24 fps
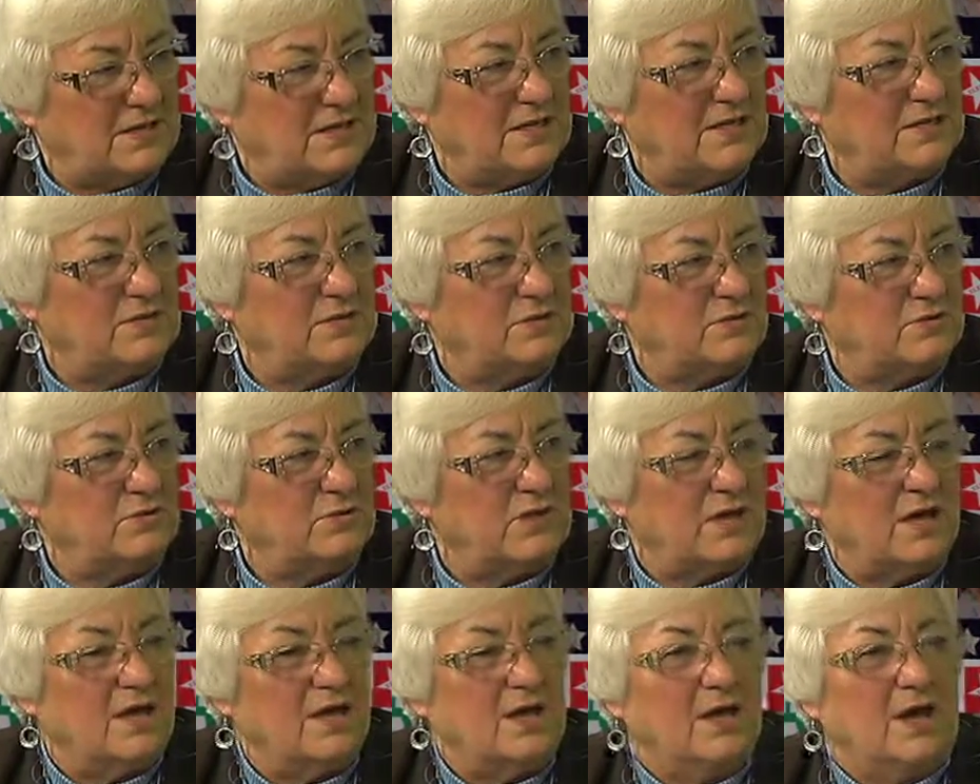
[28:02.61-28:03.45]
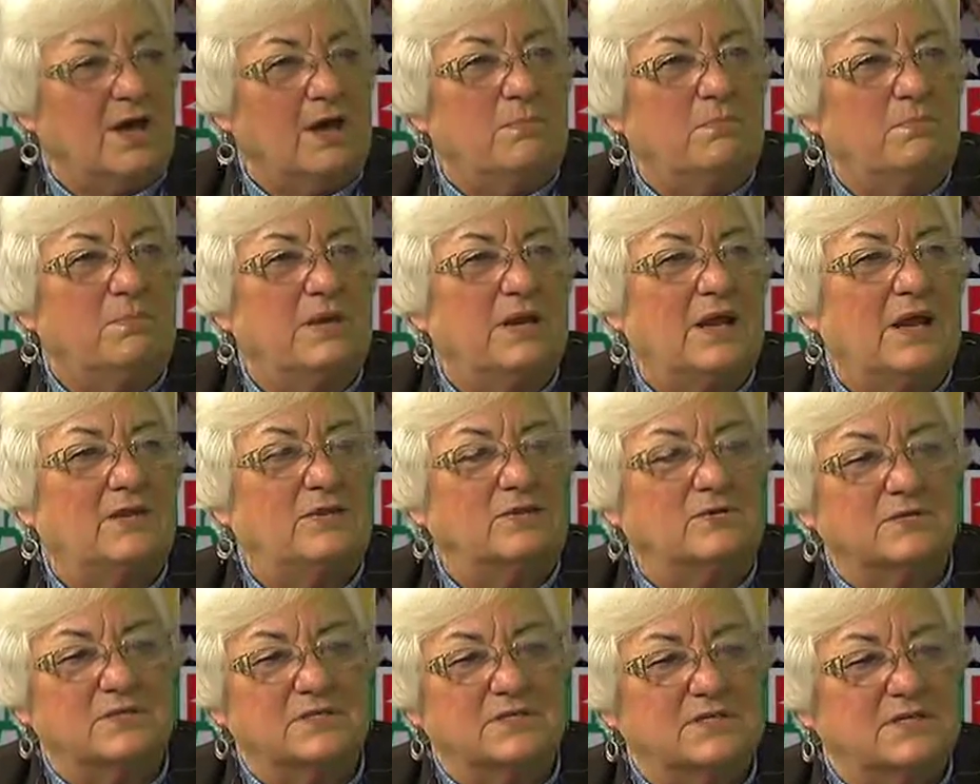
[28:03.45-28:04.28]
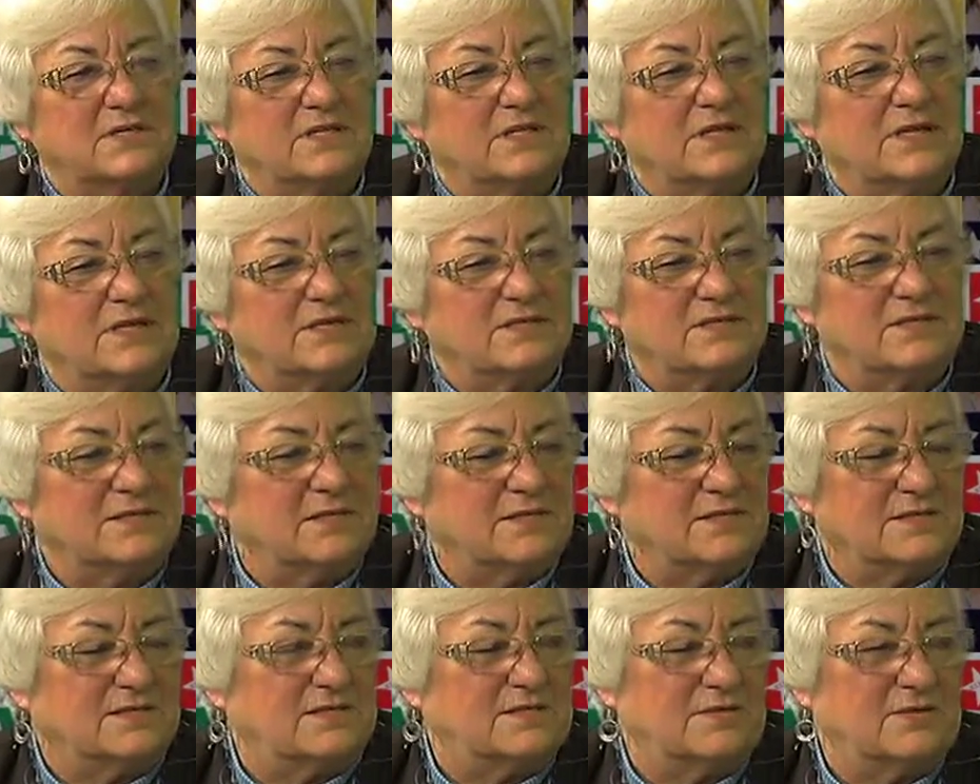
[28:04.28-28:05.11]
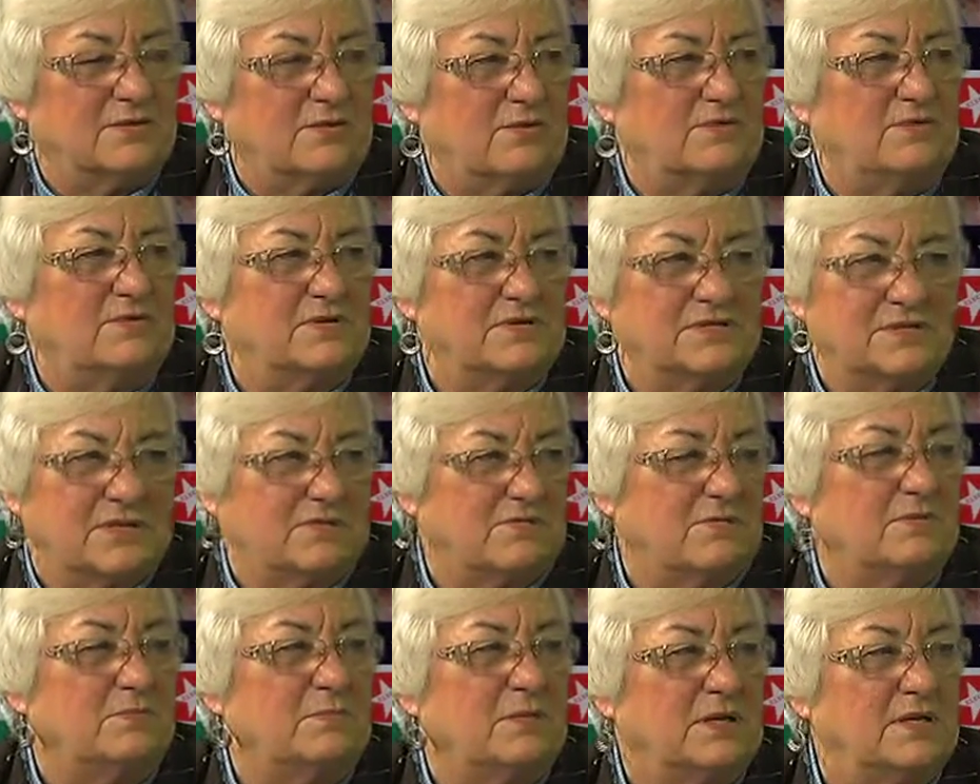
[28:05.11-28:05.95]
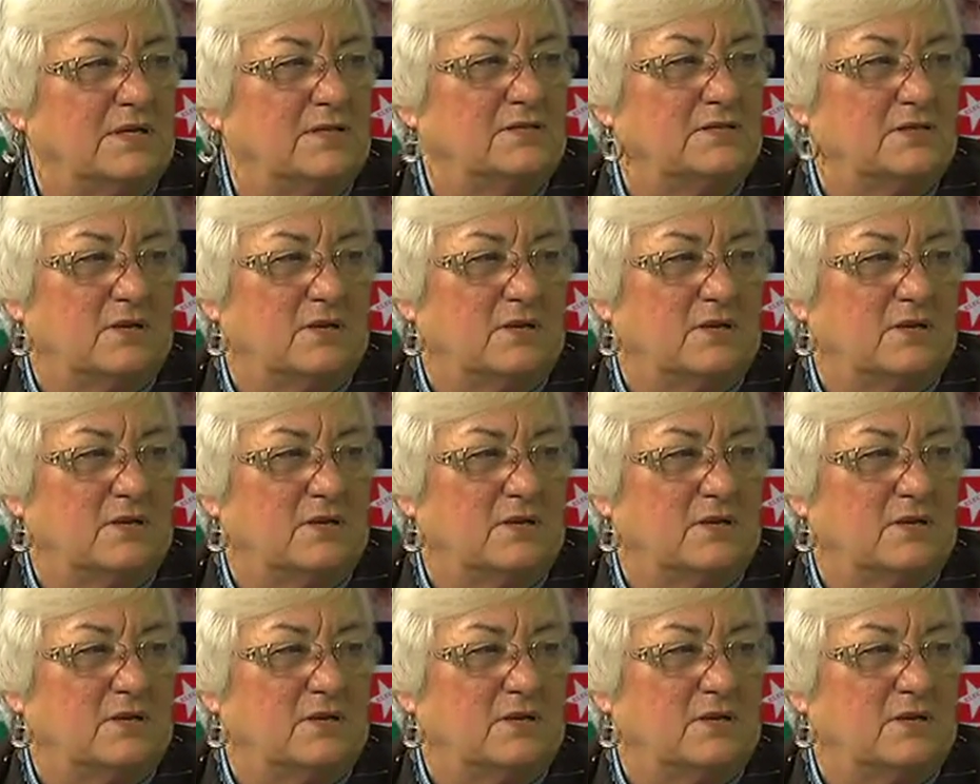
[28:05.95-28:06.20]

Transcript: need to do that. But I don't see that it's necessary every 7 minutes all